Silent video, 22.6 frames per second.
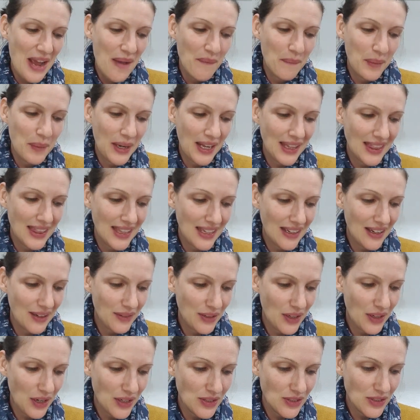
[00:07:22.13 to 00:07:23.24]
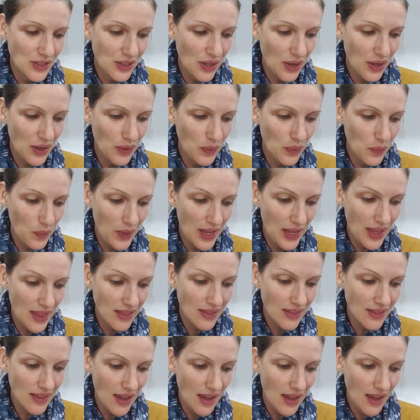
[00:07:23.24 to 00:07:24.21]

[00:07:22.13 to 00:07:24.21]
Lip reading: but I think I'm going to go with